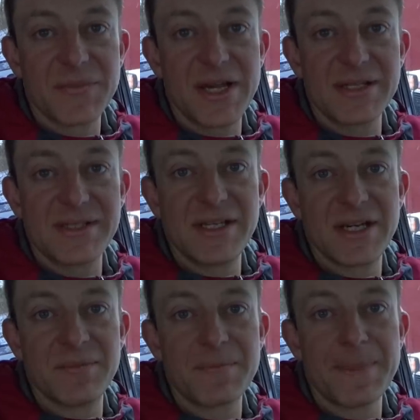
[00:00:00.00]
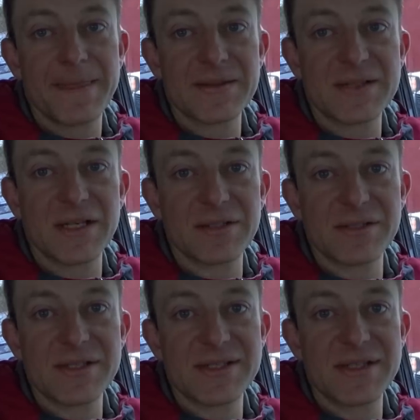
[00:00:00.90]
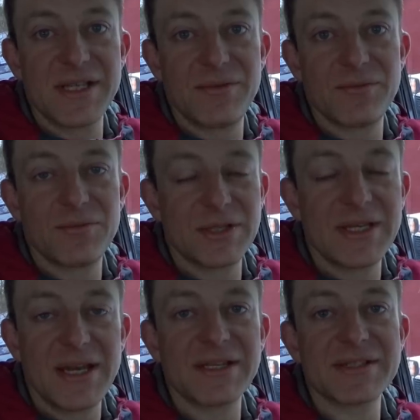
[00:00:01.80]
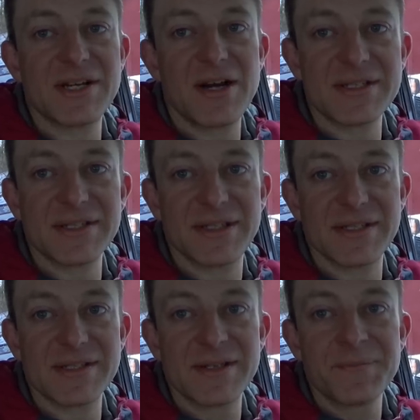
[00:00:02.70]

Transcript: ICM signals and see what the heck is causing this.